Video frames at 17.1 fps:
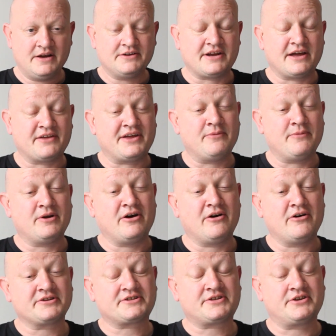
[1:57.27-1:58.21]
Now they will
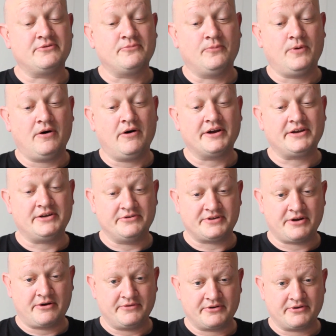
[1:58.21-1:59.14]
ask you why you
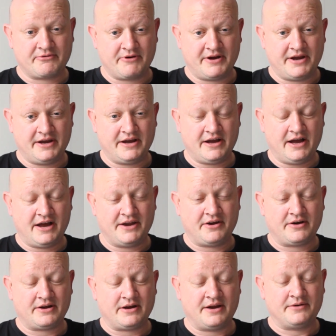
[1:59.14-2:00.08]
don't agree
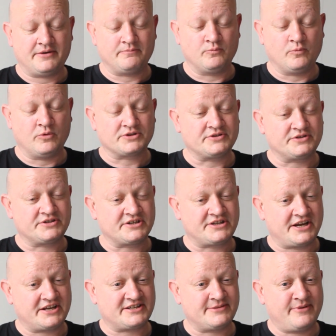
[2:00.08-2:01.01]
and want to
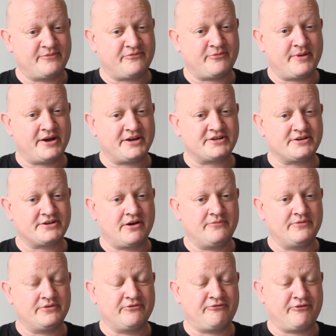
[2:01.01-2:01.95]
take some information
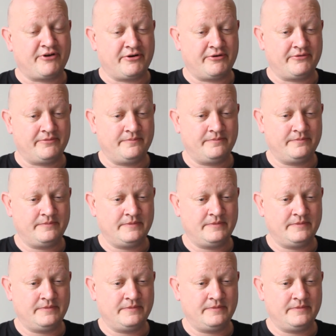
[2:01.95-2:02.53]
over the phone.